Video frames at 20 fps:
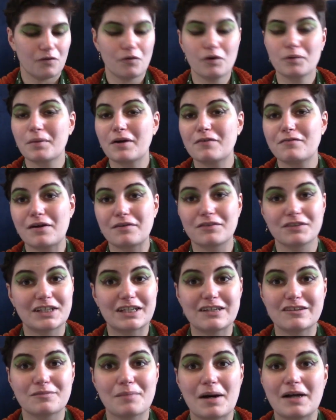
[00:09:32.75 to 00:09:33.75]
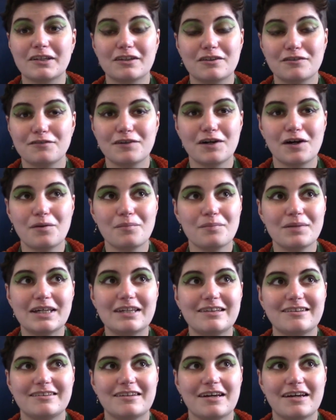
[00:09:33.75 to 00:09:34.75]
One of my favourite things about this film
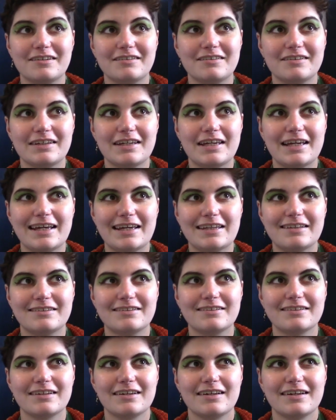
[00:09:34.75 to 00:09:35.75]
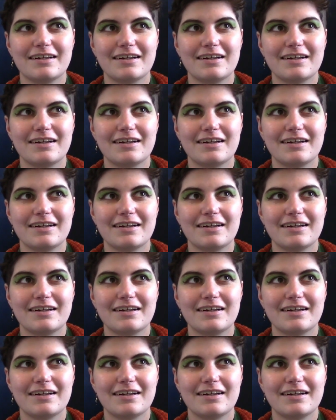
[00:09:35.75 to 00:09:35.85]
is that it